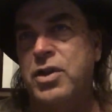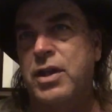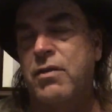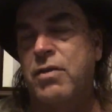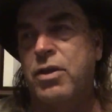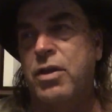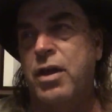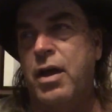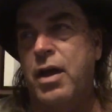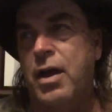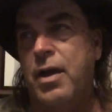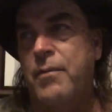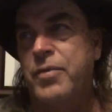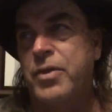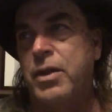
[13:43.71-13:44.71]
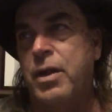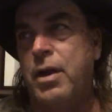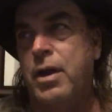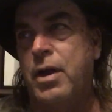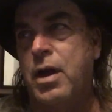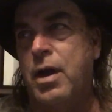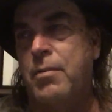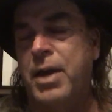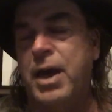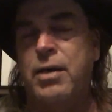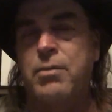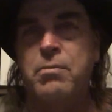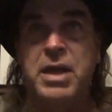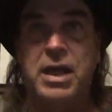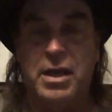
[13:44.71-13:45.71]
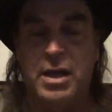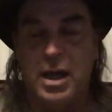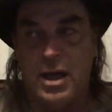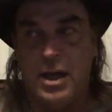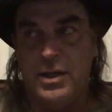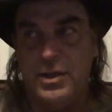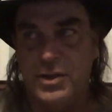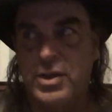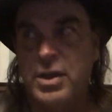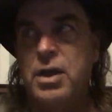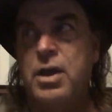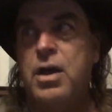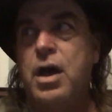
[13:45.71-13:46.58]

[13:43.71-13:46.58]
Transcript: the compound because,